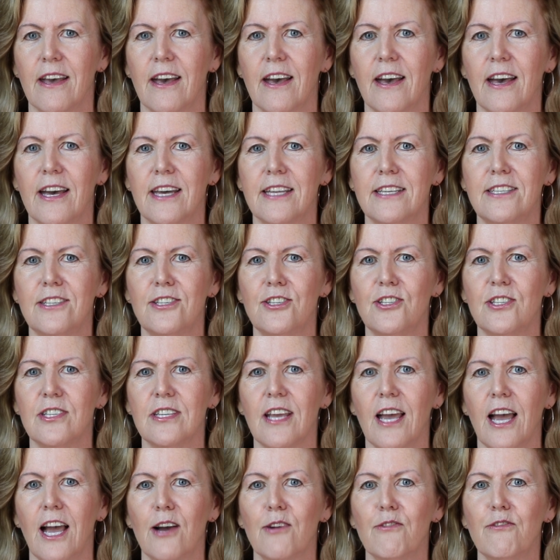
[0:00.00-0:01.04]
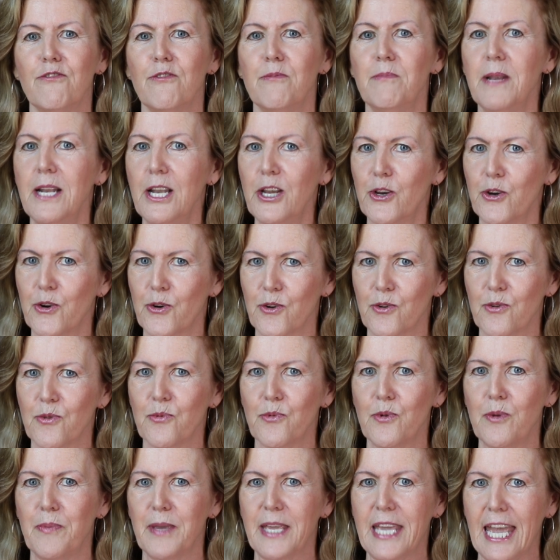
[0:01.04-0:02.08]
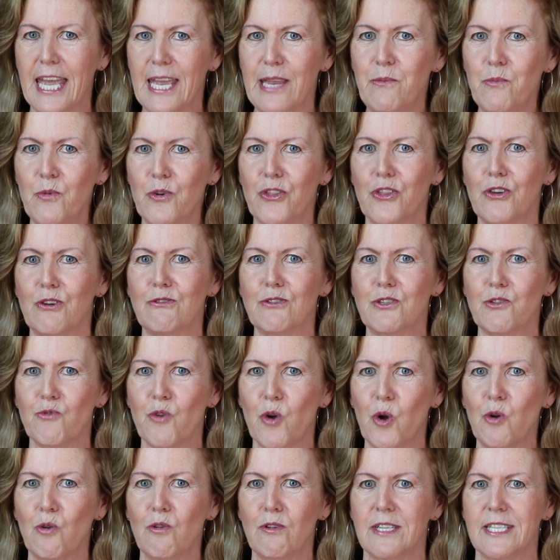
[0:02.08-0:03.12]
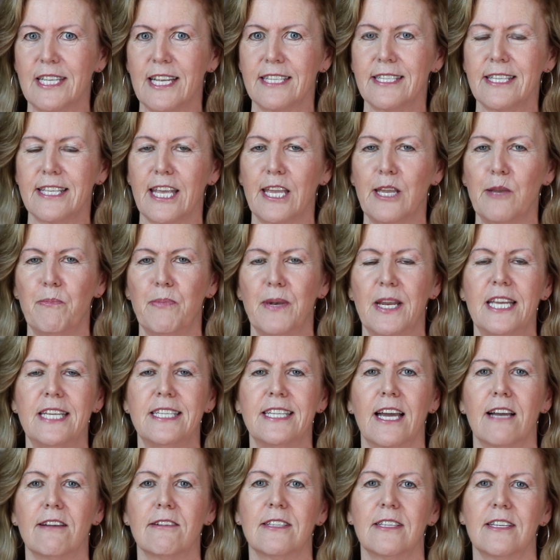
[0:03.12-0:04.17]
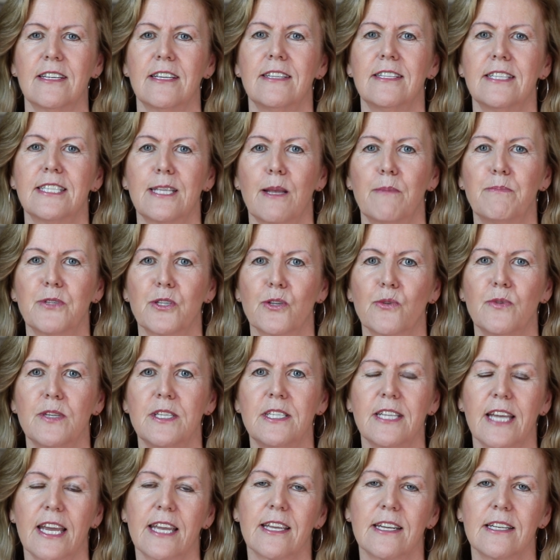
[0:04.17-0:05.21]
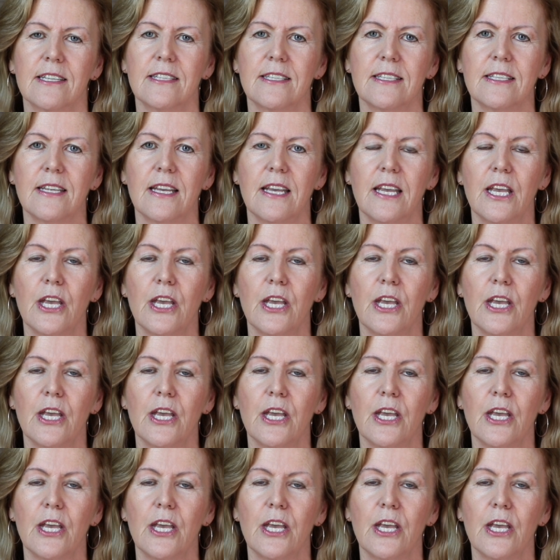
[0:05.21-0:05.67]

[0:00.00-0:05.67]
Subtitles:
and how familiar we became with those roles as they played out in subsequent decades.